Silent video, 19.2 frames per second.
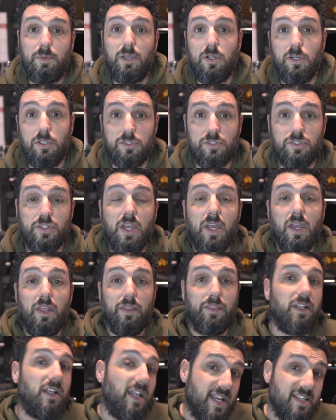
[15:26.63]
because
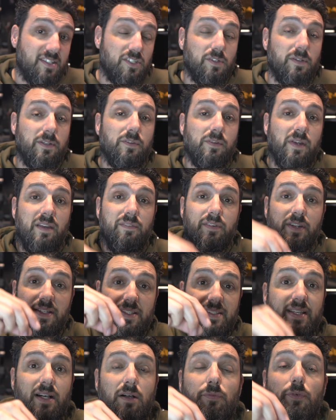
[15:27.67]
the laser engraver
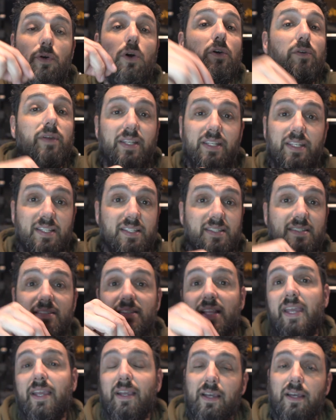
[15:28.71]
itself already
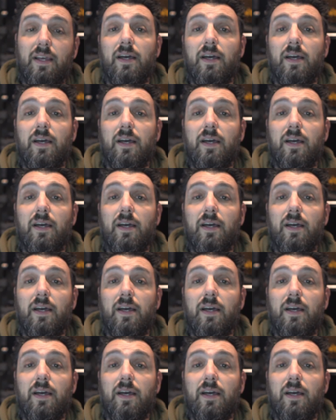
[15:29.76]
is like,